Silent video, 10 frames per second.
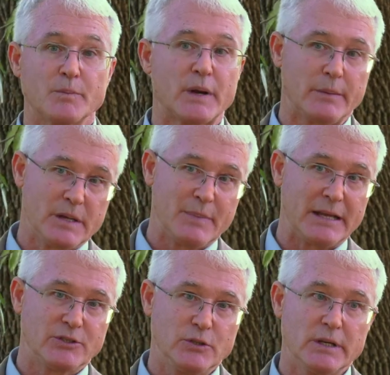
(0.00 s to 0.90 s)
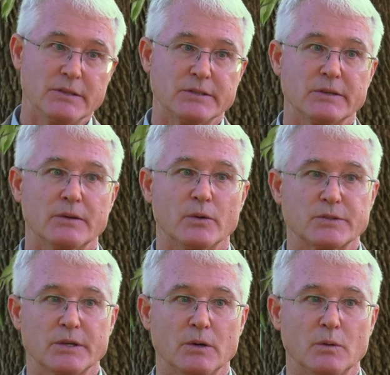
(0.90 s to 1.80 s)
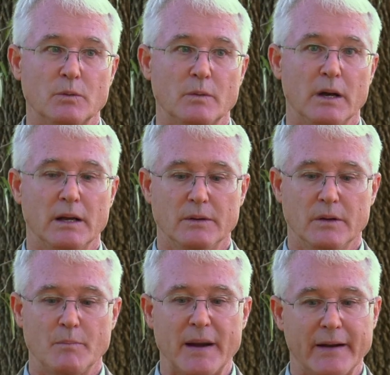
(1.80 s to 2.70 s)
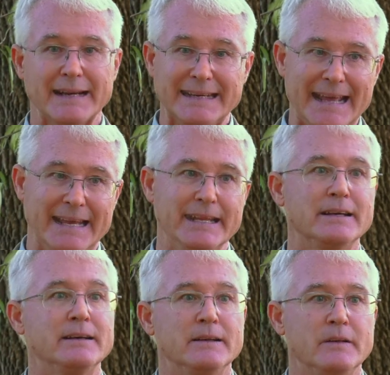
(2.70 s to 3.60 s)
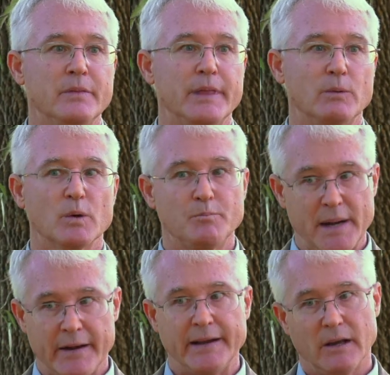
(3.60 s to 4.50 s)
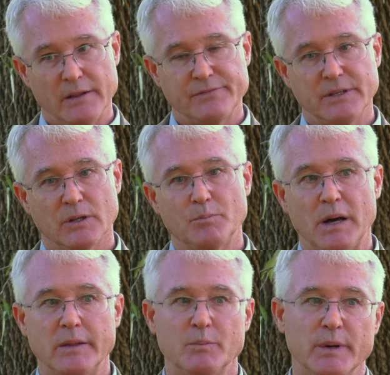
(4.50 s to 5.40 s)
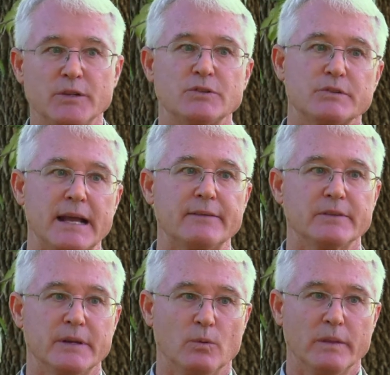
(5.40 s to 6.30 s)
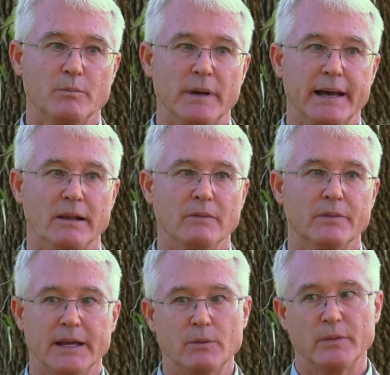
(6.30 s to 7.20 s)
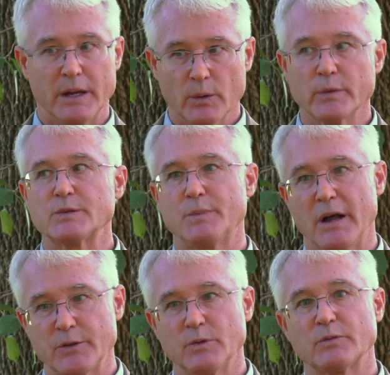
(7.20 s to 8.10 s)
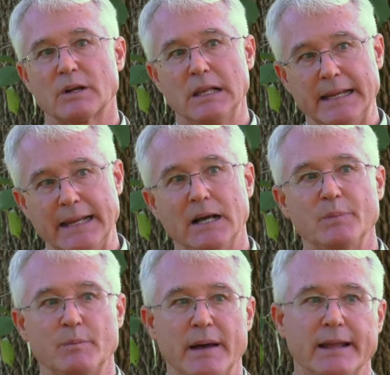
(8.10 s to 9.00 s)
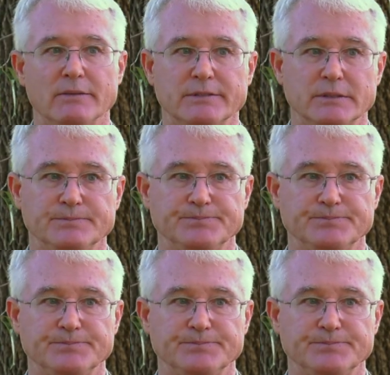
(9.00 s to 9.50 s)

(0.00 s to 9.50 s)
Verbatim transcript: probably about two dozen or so uh, American dead that were buried on the field by the British after they won the battle. They, they were responsible for cleaning up the battlefield.